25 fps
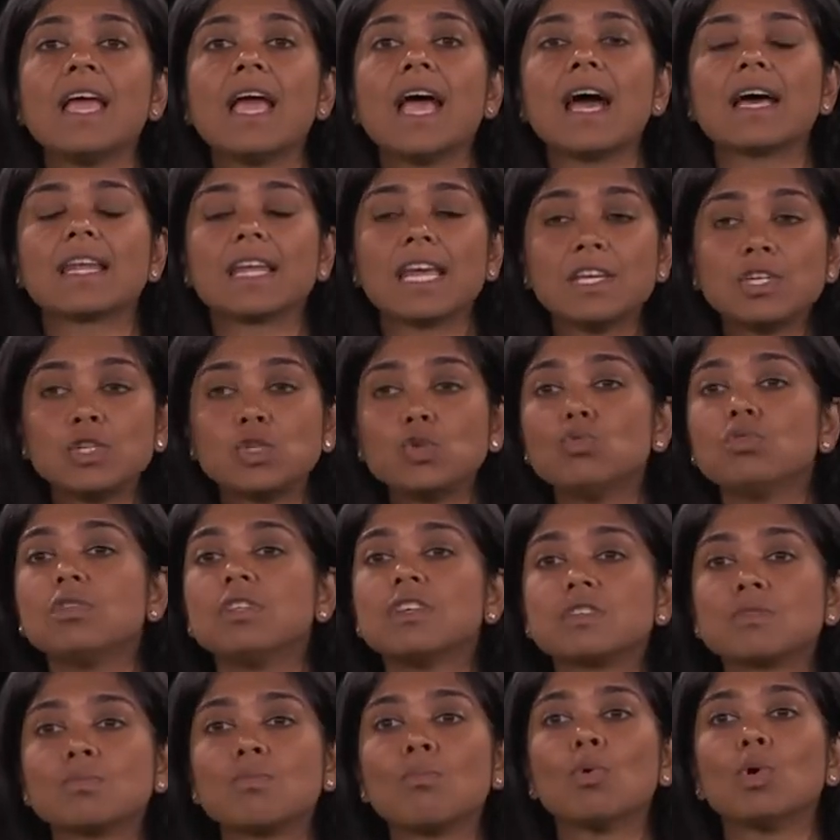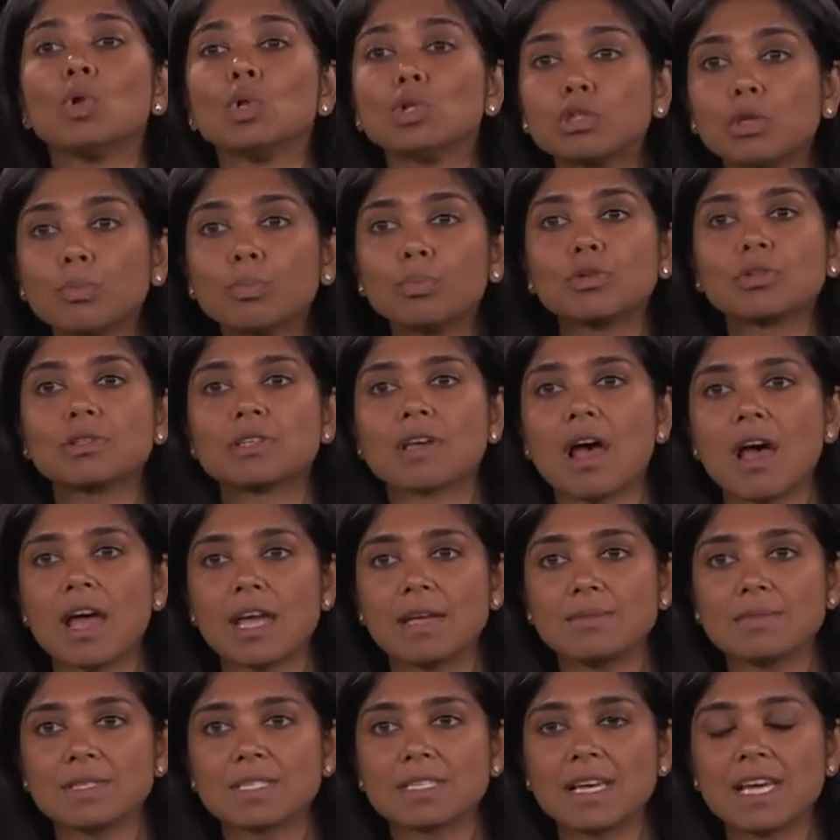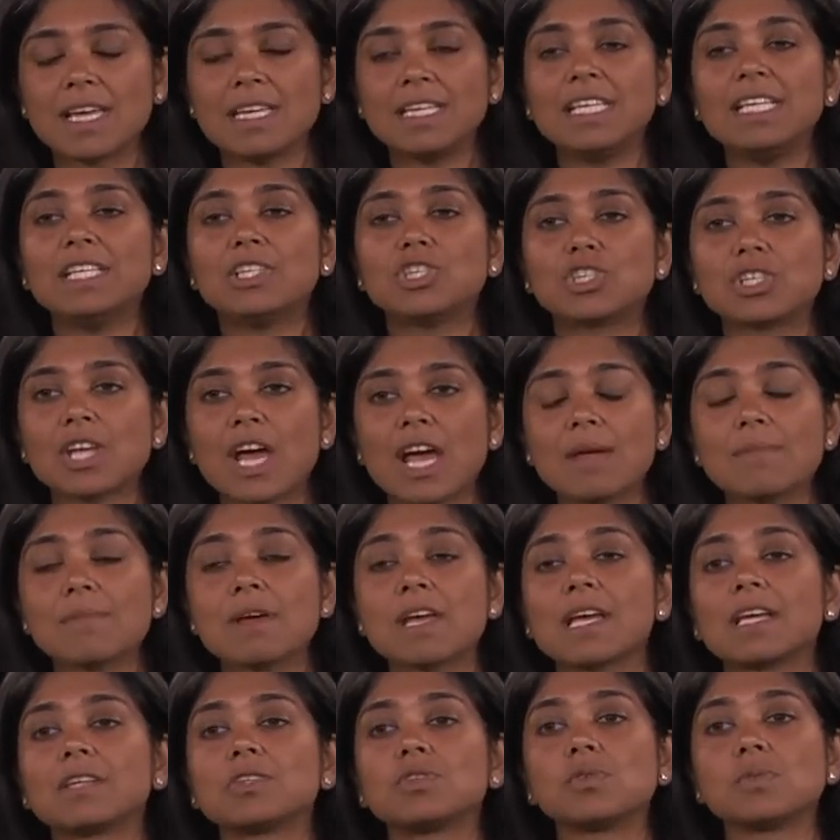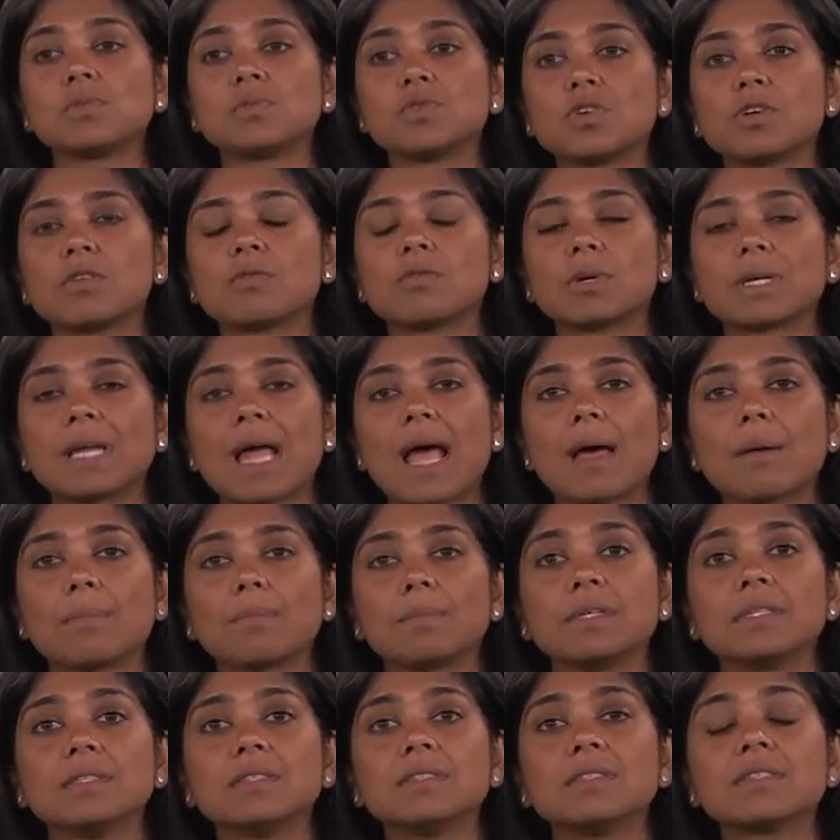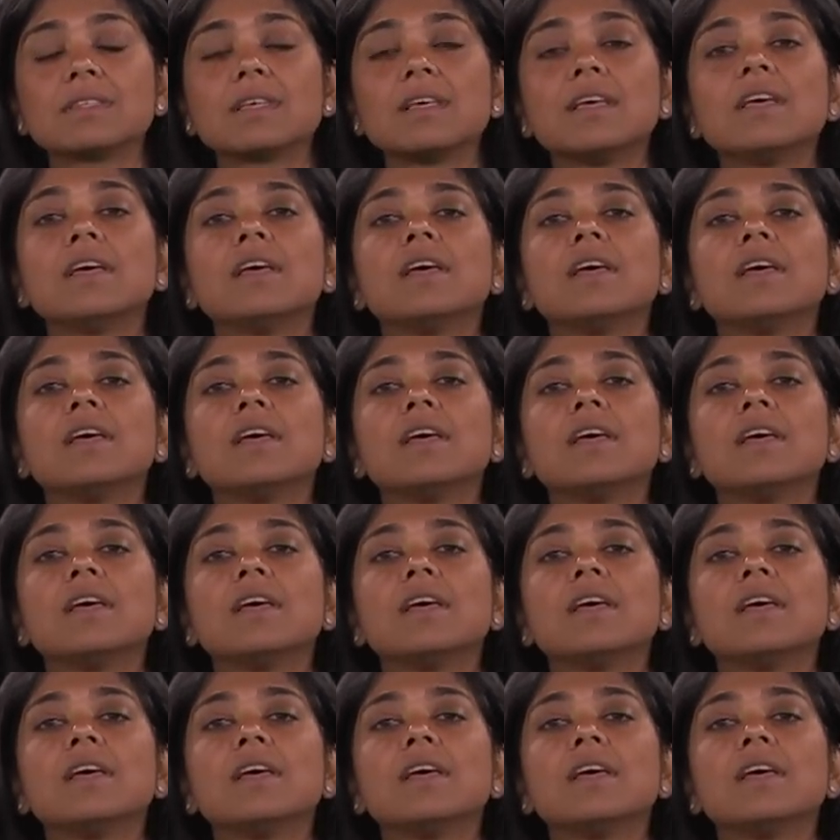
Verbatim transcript: And I do this multiple times. And each time I get to observe what happens.